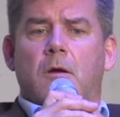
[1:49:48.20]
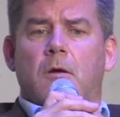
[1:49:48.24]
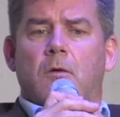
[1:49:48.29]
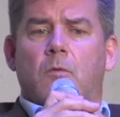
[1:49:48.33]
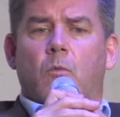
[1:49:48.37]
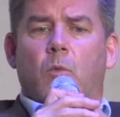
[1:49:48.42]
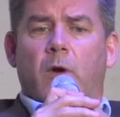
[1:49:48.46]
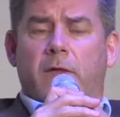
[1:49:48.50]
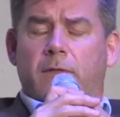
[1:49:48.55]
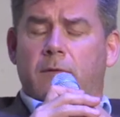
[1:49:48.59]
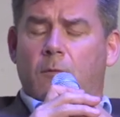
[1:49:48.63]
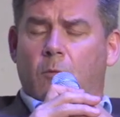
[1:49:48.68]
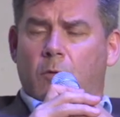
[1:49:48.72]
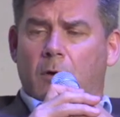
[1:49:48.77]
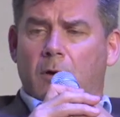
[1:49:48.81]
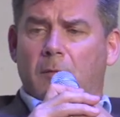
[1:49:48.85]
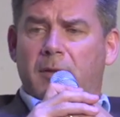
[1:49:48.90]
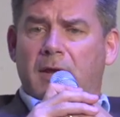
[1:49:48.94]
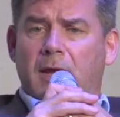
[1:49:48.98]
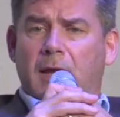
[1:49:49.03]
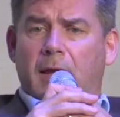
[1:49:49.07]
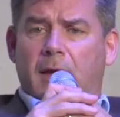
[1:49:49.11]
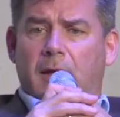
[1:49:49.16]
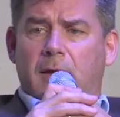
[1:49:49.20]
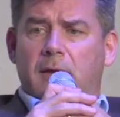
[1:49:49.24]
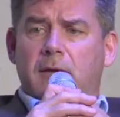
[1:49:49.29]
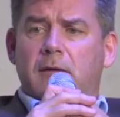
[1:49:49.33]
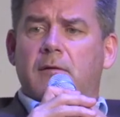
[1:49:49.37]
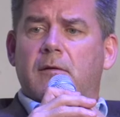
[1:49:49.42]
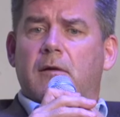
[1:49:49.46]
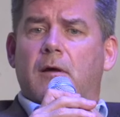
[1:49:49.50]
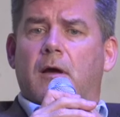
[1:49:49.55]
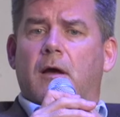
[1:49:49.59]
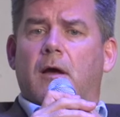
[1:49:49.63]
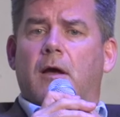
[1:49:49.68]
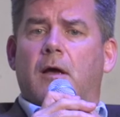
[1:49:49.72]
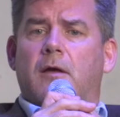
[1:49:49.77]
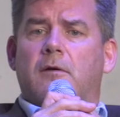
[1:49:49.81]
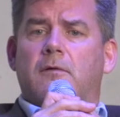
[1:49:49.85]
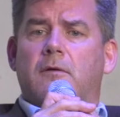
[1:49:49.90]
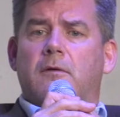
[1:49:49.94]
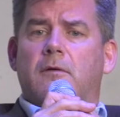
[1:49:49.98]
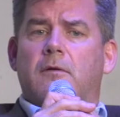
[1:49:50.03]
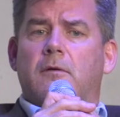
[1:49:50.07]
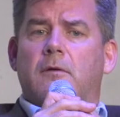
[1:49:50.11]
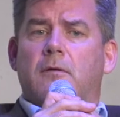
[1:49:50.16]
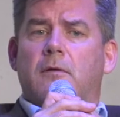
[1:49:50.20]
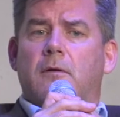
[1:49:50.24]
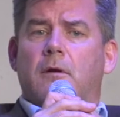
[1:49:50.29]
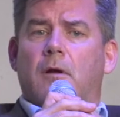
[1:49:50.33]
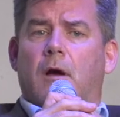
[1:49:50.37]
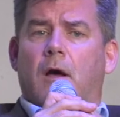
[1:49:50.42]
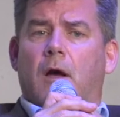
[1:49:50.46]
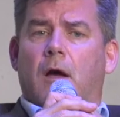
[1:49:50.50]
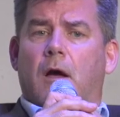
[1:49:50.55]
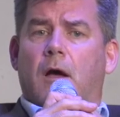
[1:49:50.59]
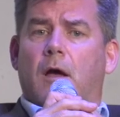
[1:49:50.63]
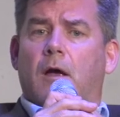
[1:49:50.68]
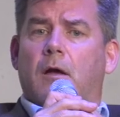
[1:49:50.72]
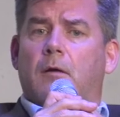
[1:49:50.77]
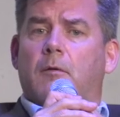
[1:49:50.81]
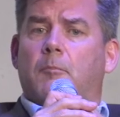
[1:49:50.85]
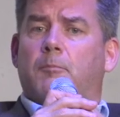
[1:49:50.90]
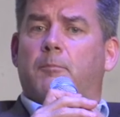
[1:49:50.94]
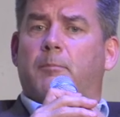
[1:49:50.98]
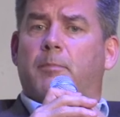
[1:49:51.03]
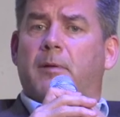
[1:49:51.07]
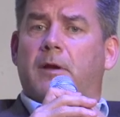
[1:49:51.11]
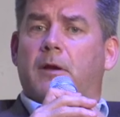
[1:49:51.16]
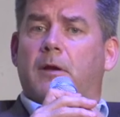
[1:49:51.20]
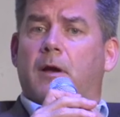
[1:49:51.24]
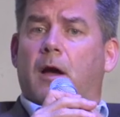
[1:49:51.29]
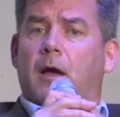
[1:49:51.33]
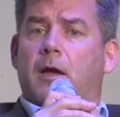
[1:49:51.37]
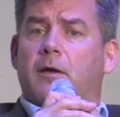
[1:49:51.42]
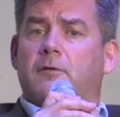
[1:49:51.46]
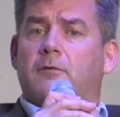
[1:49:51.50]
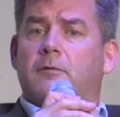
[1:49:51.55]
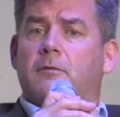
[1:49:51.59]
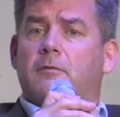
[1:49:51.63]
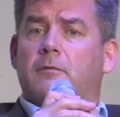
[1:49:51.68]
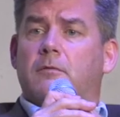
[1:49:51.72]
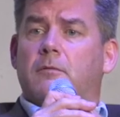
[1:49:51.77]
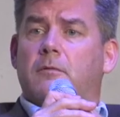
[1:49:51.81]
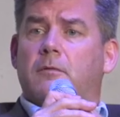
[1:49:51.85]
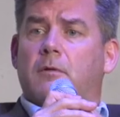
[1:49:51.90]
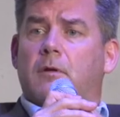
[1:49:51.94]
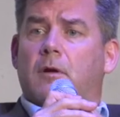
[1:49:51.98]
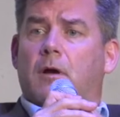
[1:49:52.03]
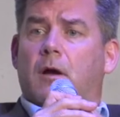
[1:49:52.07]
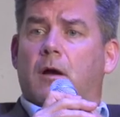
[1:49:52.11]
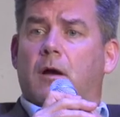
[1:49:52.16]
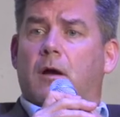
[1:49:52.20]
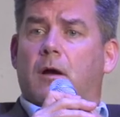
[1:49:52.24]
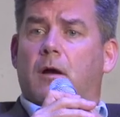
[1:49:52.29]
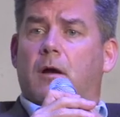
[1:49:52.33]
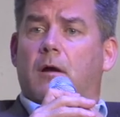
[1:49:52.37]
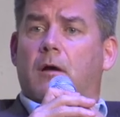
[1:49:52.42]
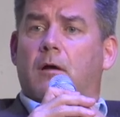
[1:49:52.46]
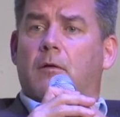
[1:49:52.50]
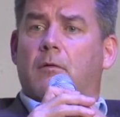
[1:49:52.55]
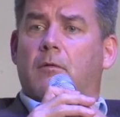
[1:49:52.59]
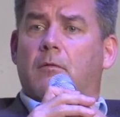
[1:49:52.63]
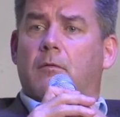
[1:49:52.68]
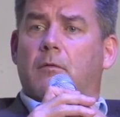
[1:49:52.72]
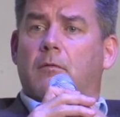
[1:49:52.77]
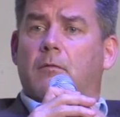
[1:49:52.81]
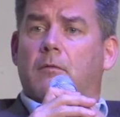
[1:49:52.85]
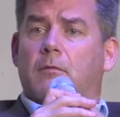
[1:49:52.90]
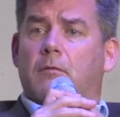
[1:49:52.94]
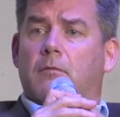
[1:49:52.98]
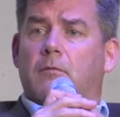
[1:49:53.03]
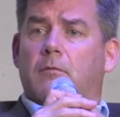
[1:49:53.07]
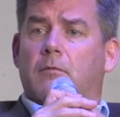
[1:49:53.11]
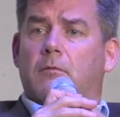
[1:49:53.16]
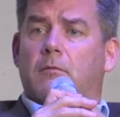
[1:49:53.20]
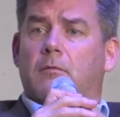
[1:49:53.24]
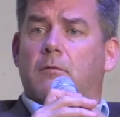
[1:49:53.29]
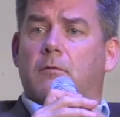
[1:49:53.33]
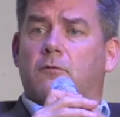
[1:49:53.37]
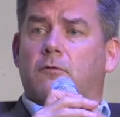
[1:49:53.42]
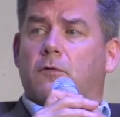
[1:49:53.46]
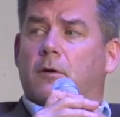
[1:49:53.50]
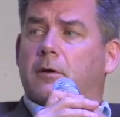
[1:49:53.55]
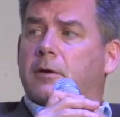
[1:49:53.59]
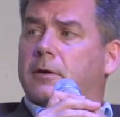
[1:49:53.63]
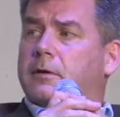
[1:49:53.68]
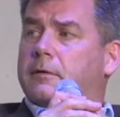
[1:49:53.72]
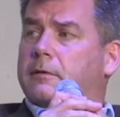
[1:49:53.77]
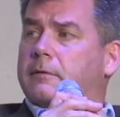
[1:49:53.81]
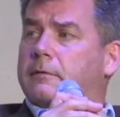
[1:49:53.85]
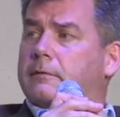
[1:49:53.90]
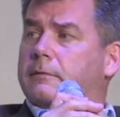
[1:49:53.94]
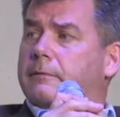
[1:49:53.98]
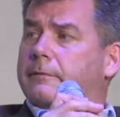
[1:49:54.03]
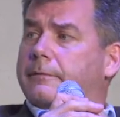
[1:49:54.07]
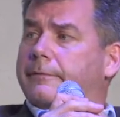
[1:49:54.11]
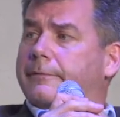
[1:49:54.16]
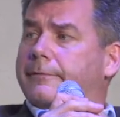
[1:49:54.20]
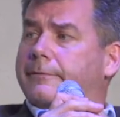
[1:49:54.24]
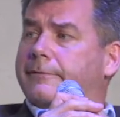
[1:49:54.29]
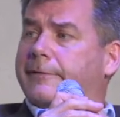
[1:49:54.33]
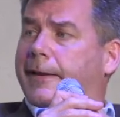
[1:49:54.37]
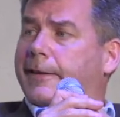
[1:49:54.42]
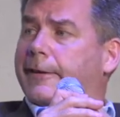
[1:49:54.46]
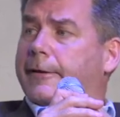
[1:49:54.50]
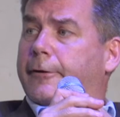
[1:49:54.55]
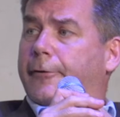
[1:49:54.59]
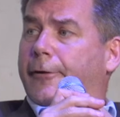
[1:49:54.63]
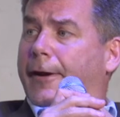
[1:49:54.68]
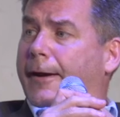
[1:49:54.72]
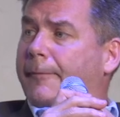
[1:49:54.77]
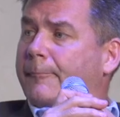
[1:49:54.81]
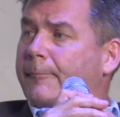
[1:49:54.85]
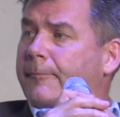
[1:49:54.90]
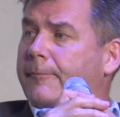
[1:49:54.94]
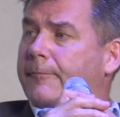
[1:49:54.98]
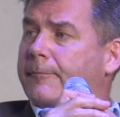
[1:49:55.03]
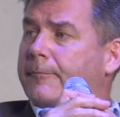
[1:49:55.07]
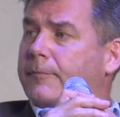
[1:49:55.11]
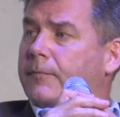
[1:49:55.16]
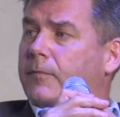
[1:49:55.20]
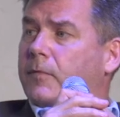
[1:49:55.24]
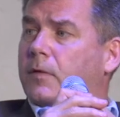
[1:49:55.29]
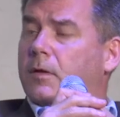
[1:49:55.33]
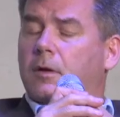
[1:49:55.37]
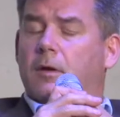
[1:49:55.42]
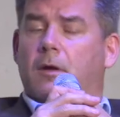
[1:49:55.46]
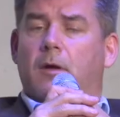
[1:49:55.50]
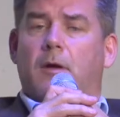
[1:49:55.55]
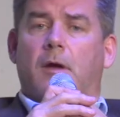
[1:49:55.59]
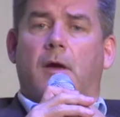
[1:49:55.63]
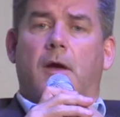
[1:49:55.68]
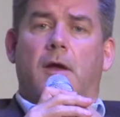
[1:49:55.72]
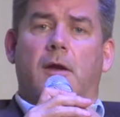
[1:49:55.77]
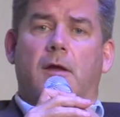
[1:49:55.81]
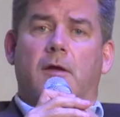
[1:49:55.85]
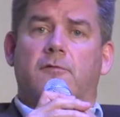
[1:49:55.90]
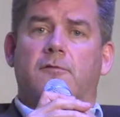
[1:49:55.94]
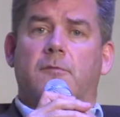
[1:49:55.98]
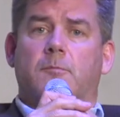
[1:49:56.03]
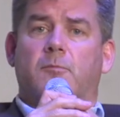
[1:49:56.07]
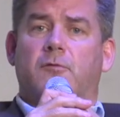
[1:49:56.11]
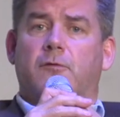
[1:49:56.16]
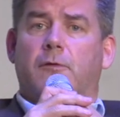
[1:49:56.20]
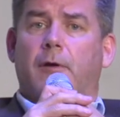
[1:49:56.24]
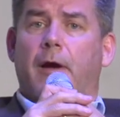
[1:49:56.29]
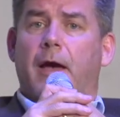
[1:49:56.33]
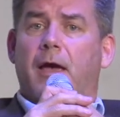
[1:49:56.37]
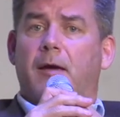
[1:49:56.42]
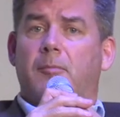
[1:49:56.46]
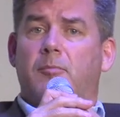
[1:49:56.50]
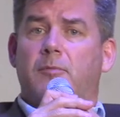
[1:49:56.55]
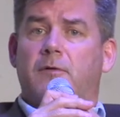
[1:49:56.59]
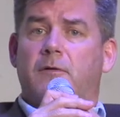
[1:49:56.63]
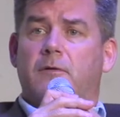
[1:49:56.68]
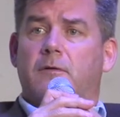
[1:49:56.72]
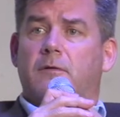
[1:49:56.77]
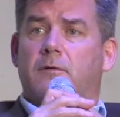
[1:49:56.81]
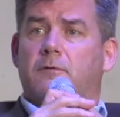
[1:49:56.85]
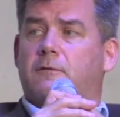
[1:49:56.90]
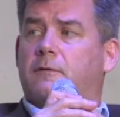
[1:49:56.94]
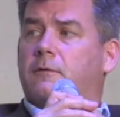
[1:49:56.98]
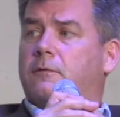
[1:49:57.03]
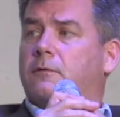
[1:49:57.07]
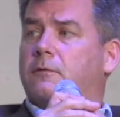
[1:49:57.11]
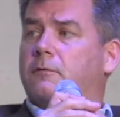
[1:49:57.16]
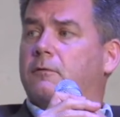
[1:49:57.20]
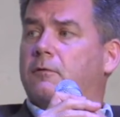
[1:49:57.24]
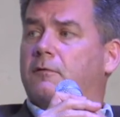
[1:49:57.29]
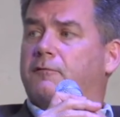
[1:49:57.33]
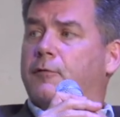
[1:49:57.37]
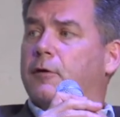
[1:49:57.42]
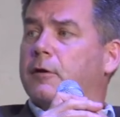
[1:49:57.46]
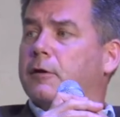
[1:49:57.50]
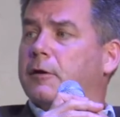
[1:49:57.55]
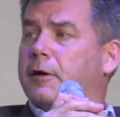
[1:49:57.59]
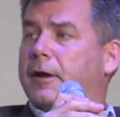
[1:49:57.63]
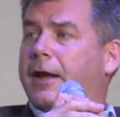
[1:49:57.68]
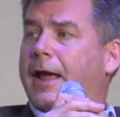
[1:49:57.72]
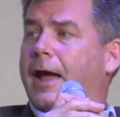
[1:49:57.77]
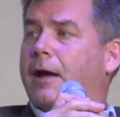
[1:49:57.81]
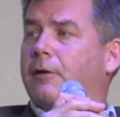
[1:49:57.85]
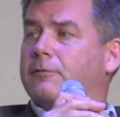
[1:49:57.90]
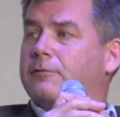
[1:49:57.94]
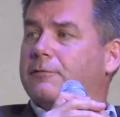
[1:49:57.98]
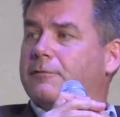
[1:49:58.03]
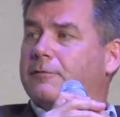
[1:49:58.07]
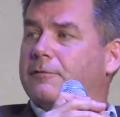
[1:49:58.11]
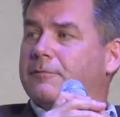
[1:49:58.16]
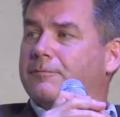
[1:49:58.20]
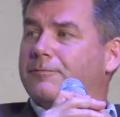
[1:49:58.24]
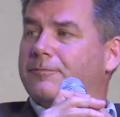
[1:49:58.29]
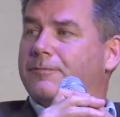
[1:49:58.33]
When the war began, I uh, be, I uh, joined Telegram and I subscribed to four accounts